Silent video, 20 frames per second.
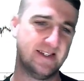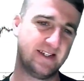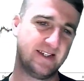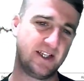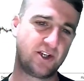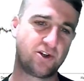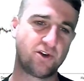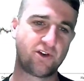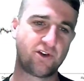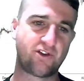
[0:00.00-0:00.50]

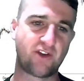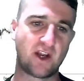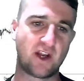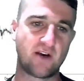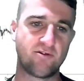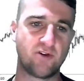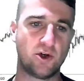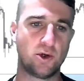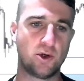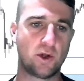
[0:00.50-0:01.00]
you could say it
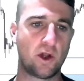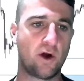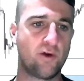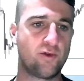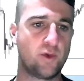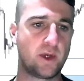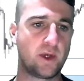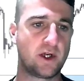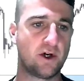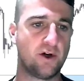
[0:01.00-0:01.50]
roll
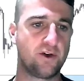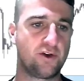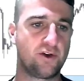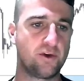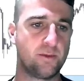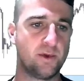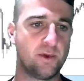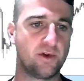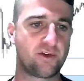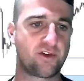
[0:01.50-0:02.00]
over. We got a
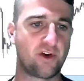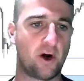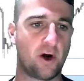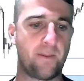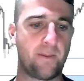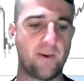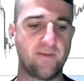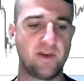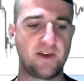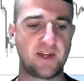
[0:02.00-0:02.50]
double
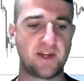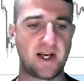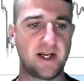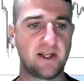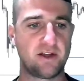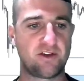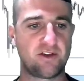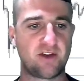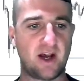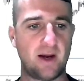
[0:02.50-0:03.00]
top on the
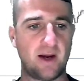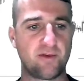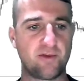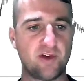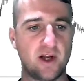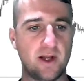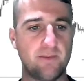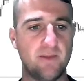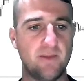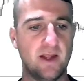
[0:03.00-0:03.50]
daily time
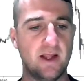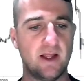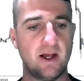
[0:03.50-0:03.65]
frame.